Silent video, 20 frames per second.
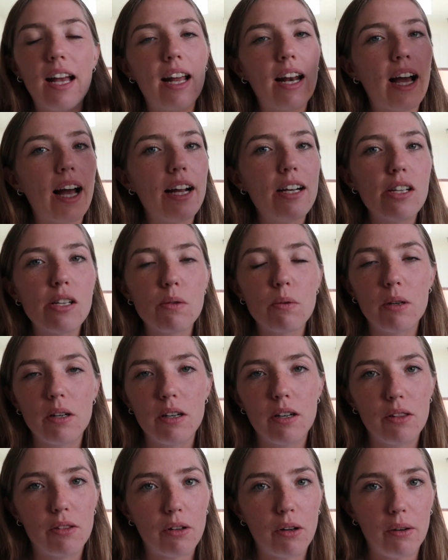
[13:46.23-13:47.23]
And I just
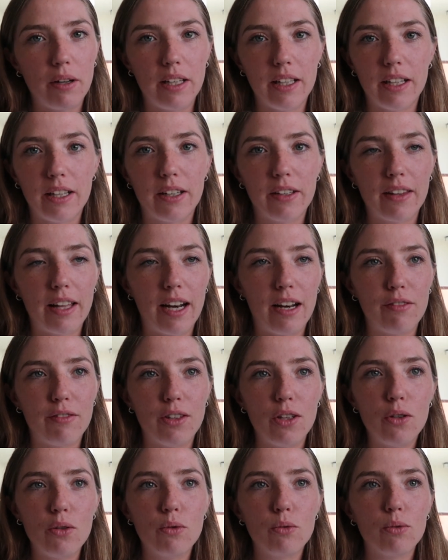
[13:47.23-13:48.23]
wanted to throw in here that if
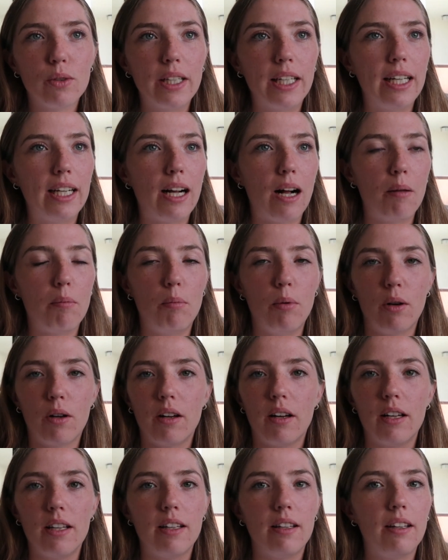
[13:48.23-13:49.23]
you read a
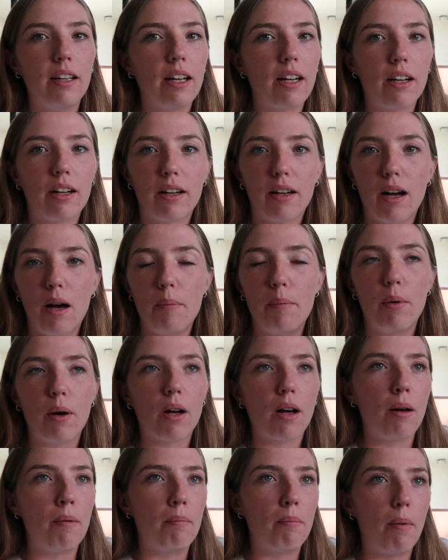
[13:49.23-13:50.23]
book a year, a
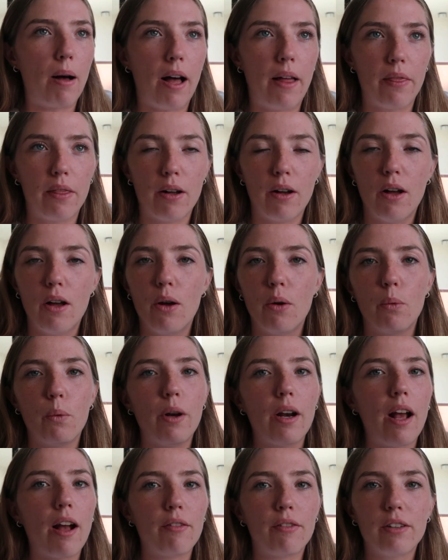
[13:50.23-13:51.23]
book a month,
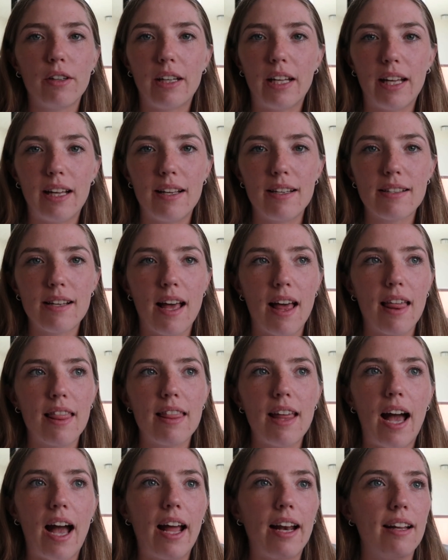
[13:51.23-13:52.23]
whatever it is,
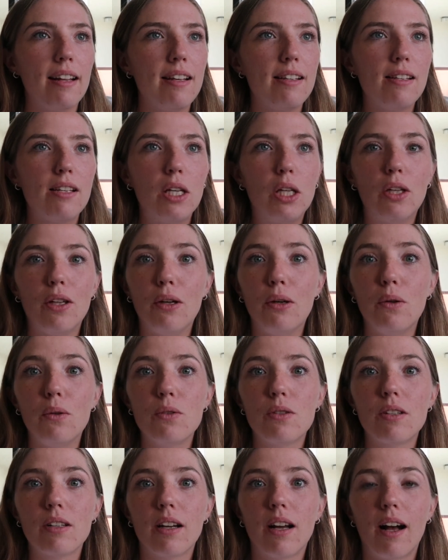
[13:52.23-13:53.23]
that is a
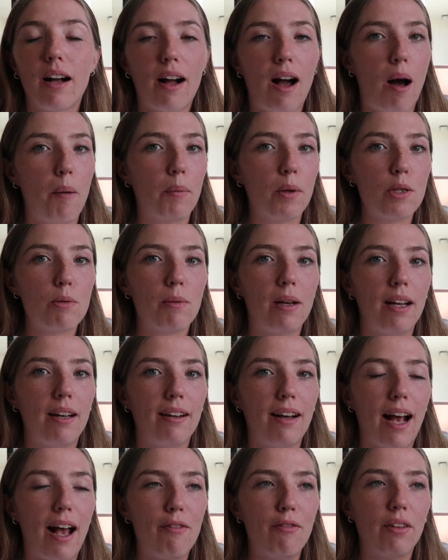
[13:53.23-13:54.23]
huge
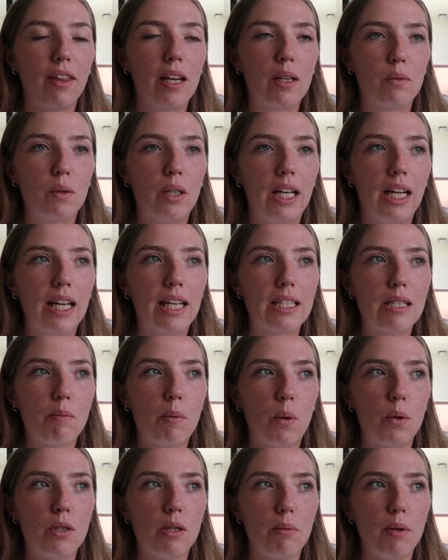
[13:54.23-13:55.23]
accomplishment. I feel like reading is
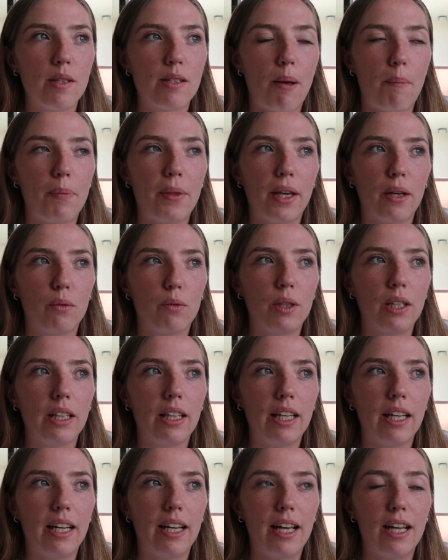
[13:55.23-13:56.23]
supposed to be something
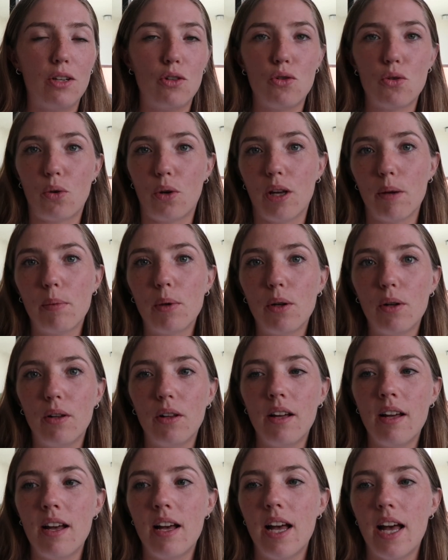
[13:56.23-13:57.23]
really
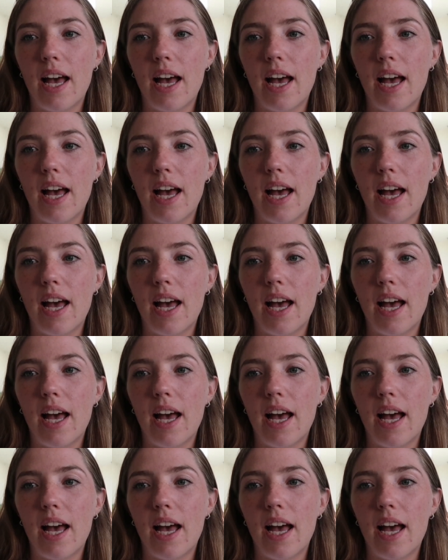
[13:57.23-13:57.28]
enjoyable.